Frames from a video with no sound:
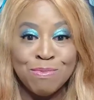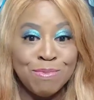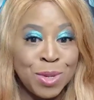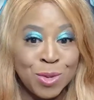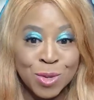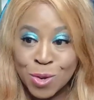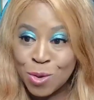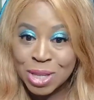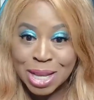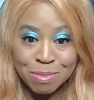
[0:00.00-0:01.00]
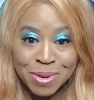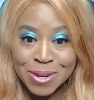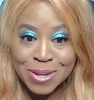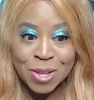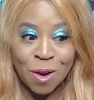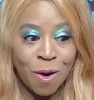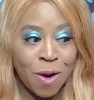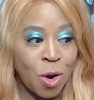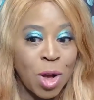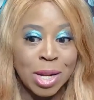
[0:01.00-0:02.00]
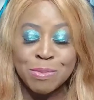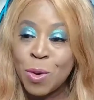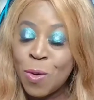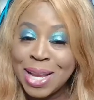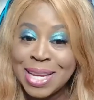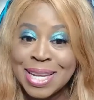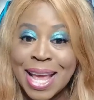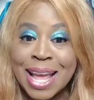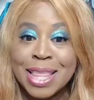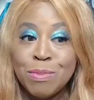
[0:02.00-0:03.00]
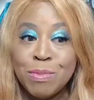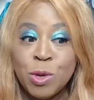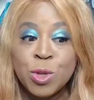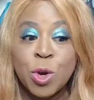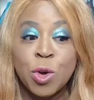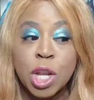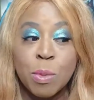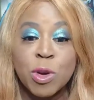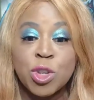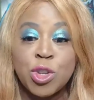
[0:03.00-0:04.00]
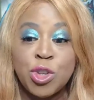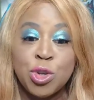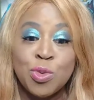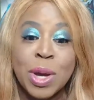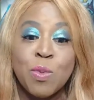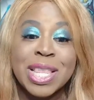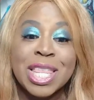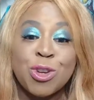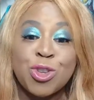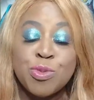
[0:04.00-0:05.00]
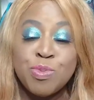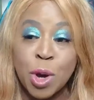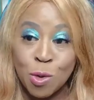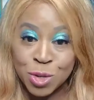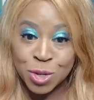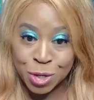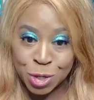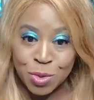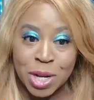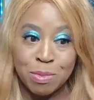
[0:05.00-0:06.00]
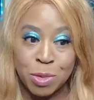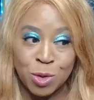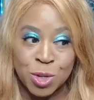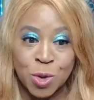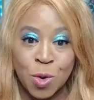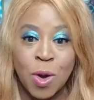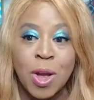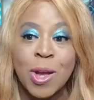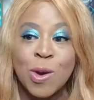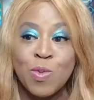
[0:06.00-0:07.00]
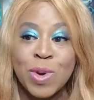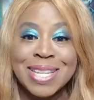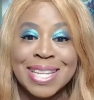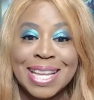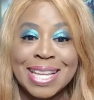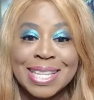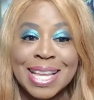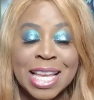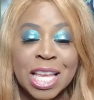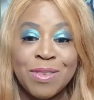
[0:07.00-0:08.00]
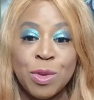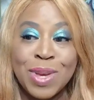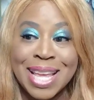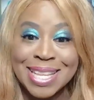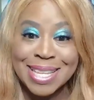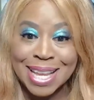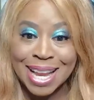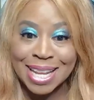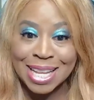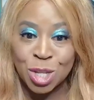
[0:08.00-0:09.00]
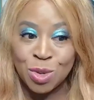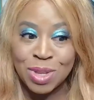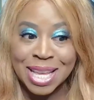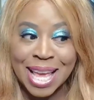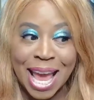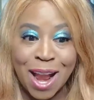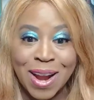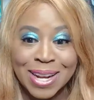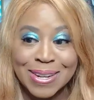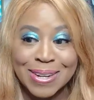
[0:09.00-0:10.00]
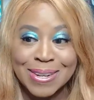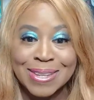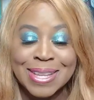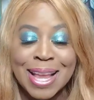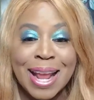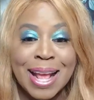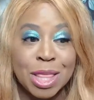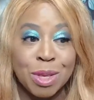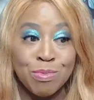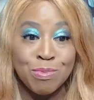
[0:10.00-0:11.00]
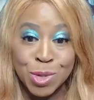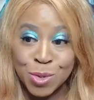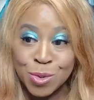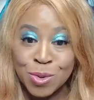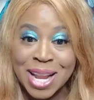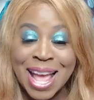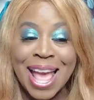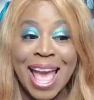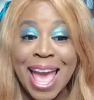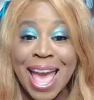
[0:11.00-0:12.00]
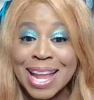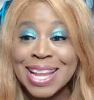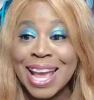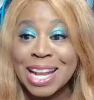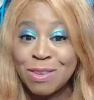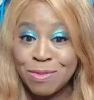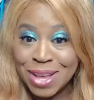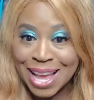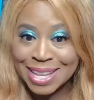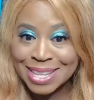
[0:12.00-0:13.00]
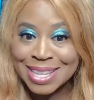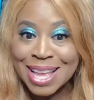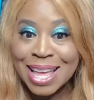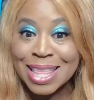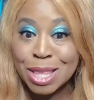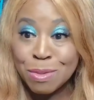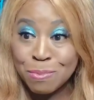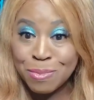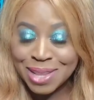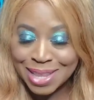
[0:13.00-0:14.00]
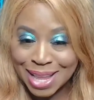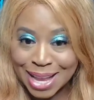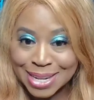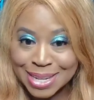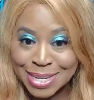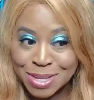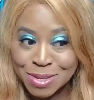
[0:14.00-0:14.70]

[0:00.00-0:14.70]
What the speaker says: Musical numbers are on point, and the musical numbers do what they're supposed to do in a musical, which is give you insight into the characters, the mood, and advance the plot,